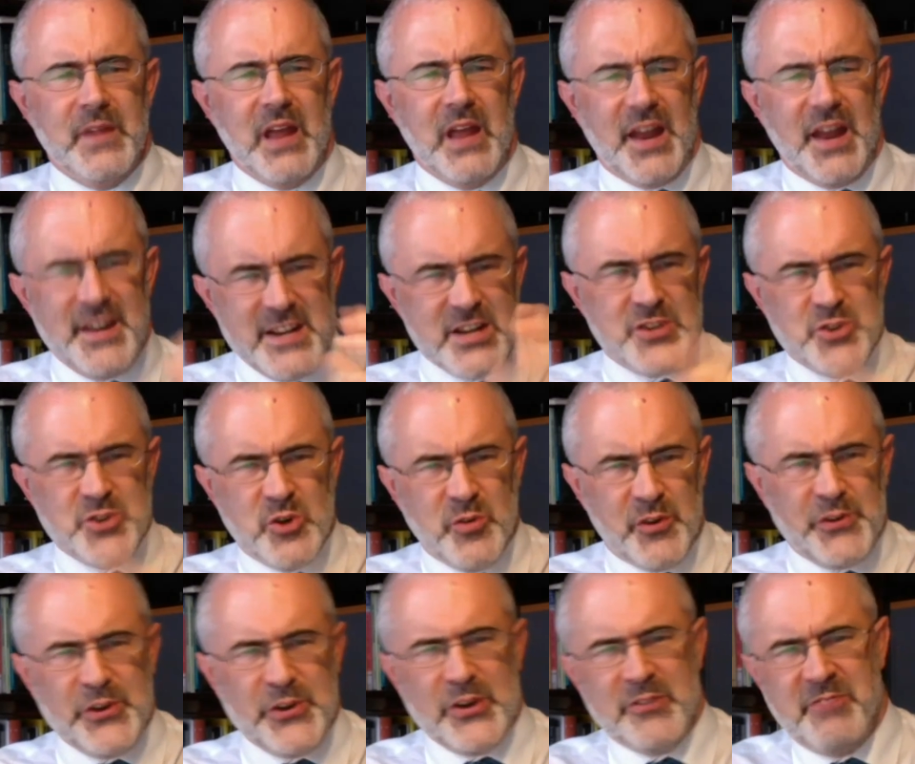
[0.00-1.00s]
And he goes over
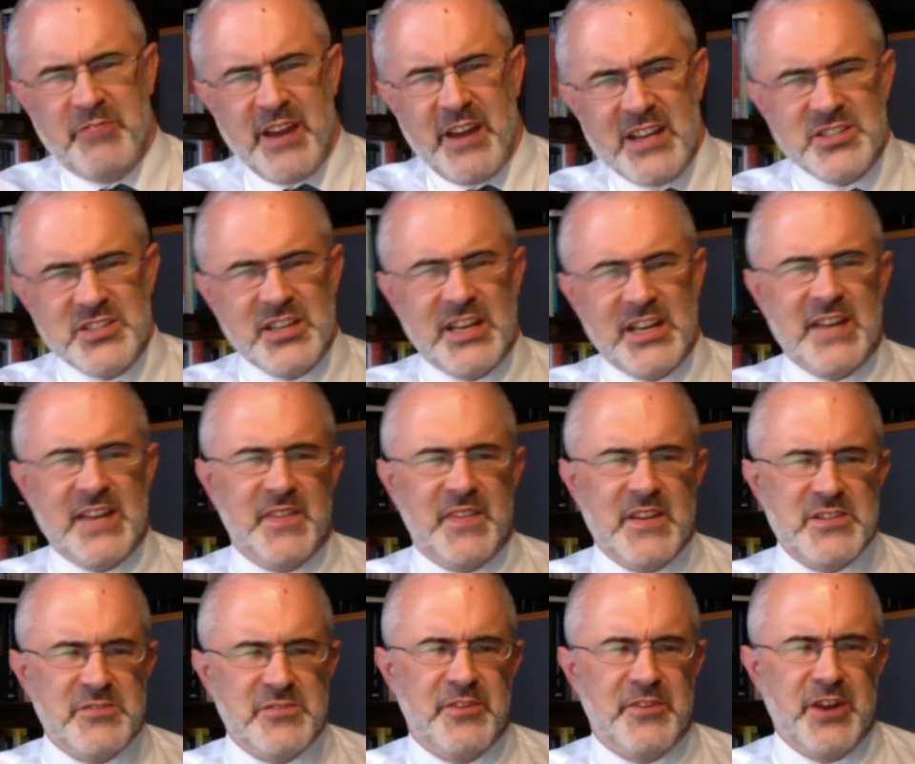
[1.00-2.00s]
to investigate
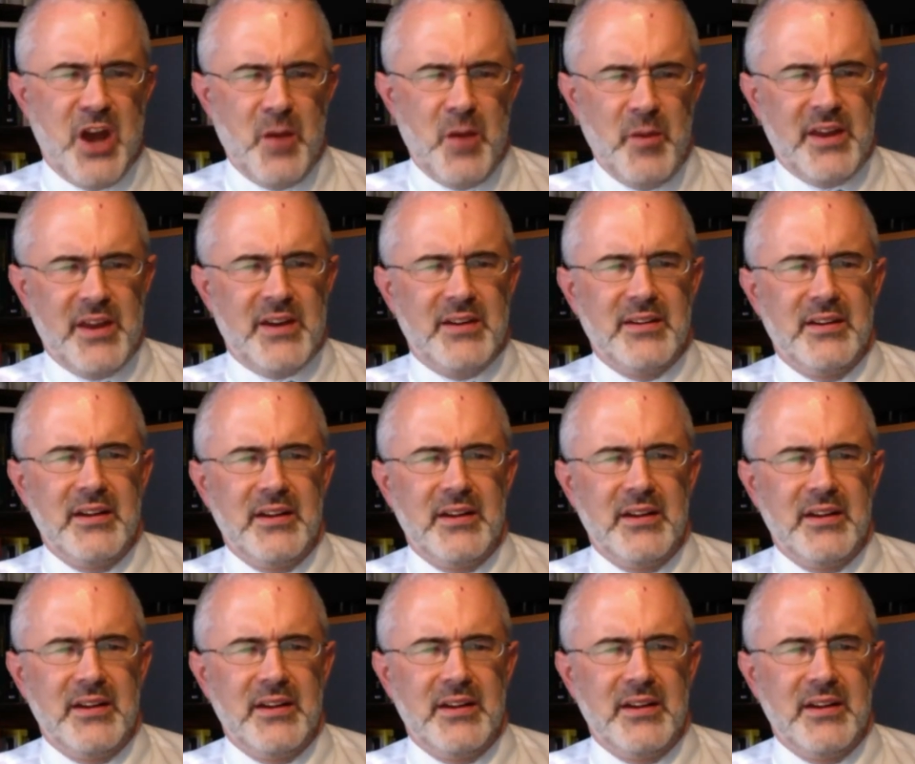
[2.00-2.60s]
this phenomena.